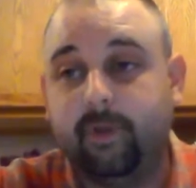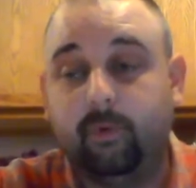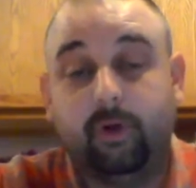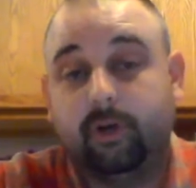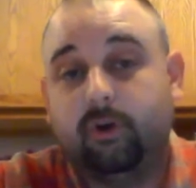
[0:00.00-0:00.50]
It
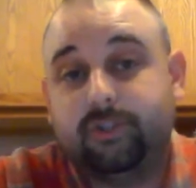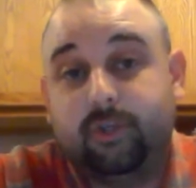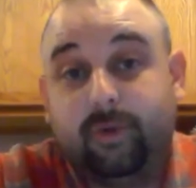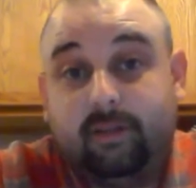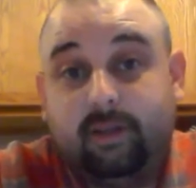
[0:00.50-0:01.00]
wouldn't cost
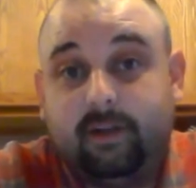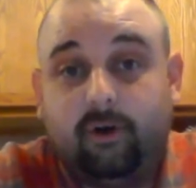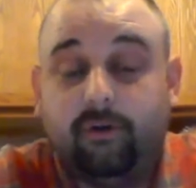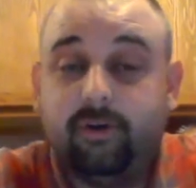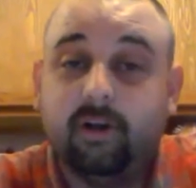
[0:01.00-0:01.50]
you anything at
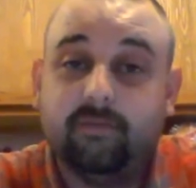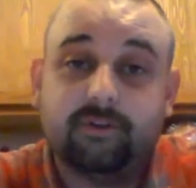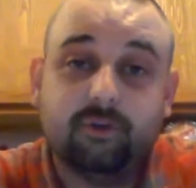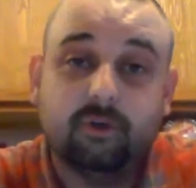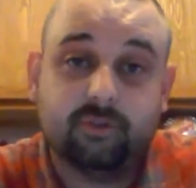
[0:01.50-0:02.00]
all, not even
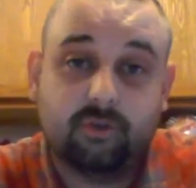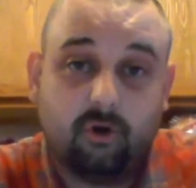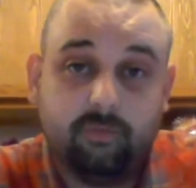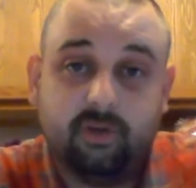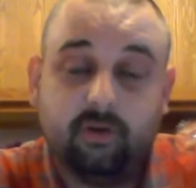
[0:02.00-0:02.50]
a service
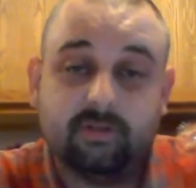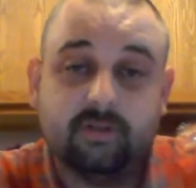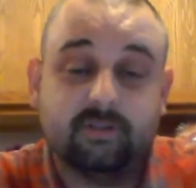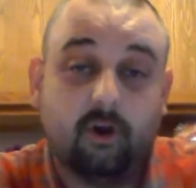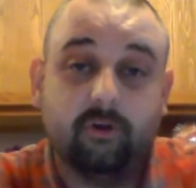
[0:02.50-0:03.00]
call, because
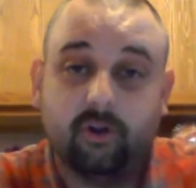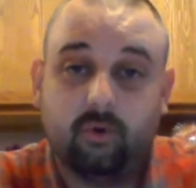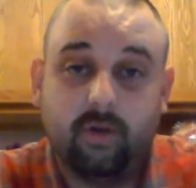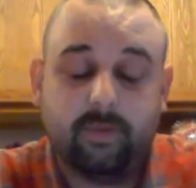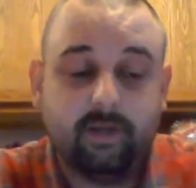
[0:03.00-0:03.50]
it's our
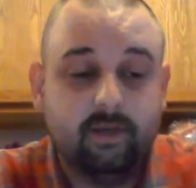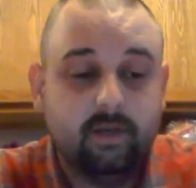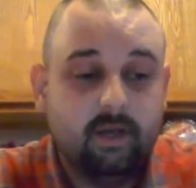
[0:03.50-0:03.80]
equipment.